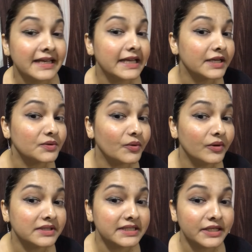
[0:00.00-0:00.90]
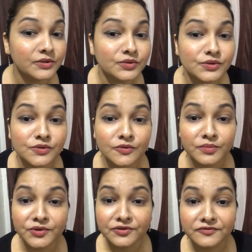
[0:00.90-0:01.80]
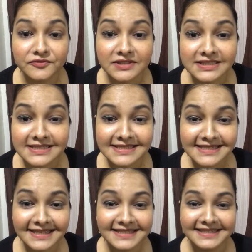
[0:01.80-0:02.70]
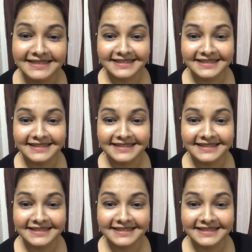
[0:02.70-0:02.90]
It already looks so beautiful, isn't it?